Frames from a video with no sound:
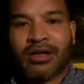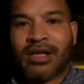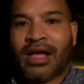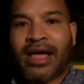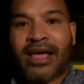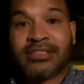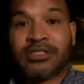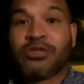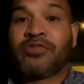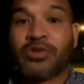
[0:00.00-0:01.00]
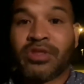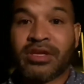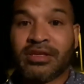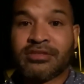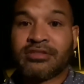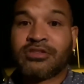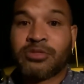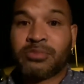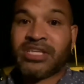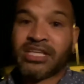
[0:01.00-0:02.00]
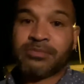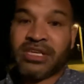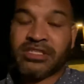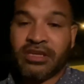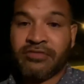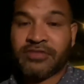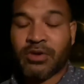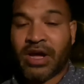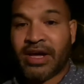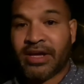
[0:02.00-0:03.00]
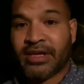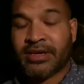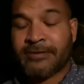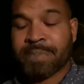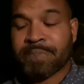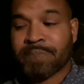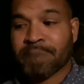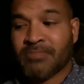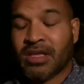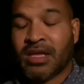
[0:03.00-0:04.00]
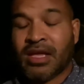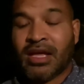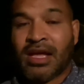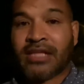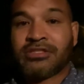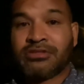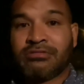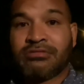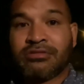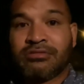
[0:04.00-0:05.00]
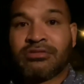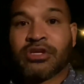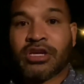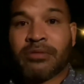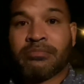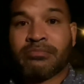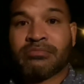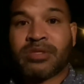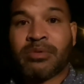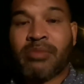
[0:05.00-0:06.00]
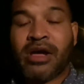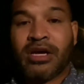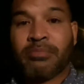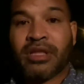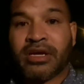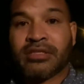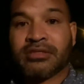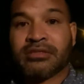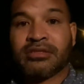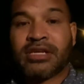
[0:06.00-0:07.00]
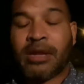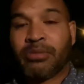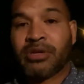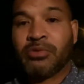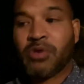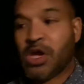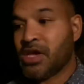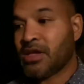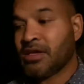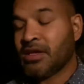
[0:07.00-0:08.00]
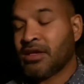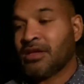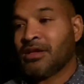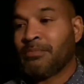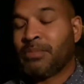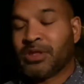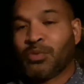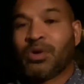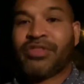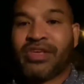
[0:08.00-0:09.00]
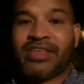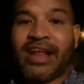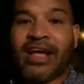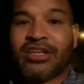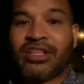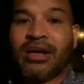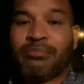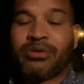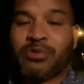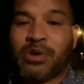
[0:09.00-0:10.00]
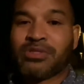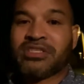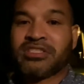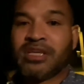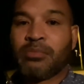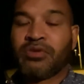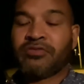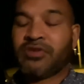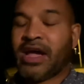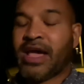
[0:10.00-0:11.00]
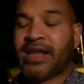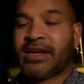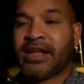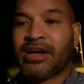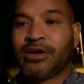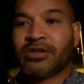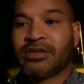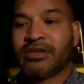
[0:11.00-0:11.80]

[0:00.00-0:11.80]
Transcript: I had to do a few things to protect my stuff. So I, um, I took up some of my uplights and I put them away. But the one thing that I could not put away was the subwoofer. I had it out.